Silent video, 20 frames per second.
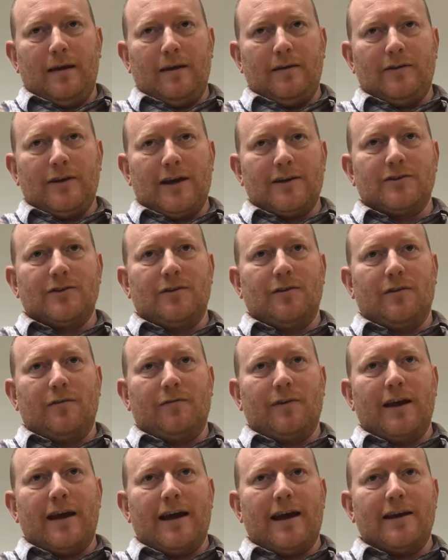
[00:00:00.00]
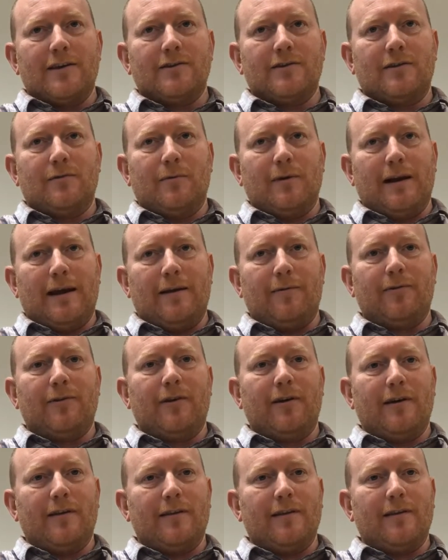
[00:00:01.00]
injections of cash to allow
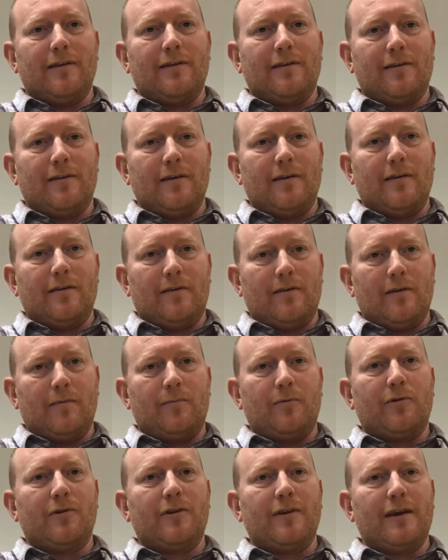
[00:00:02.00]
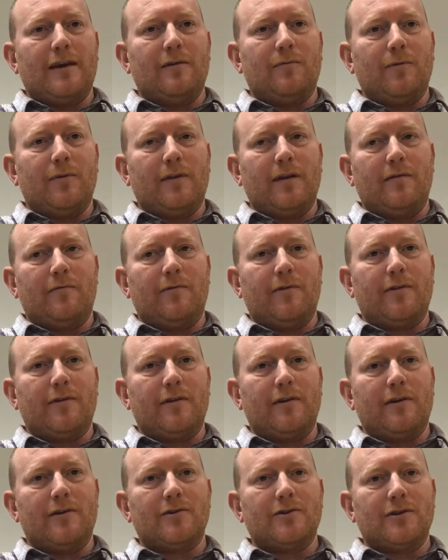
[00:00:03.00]
scientists to proceed with their
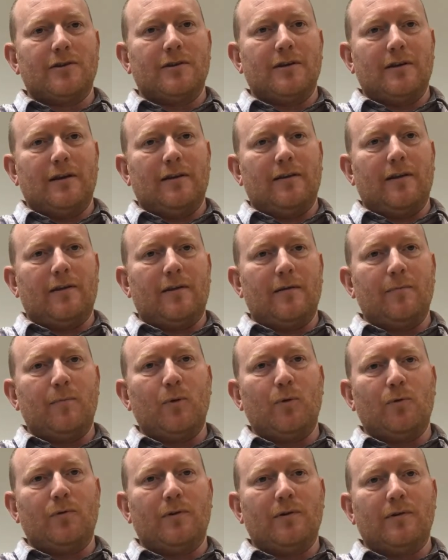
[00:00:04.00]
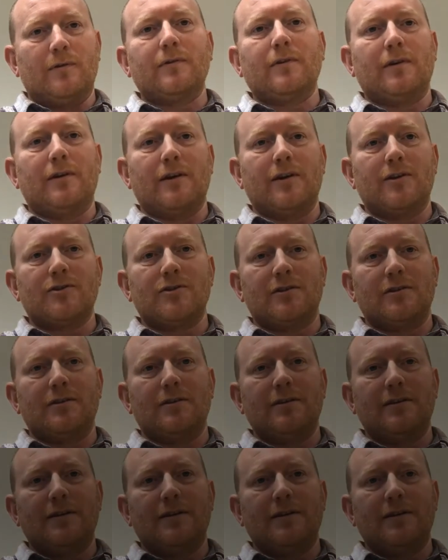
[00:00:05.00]
research in this important condition.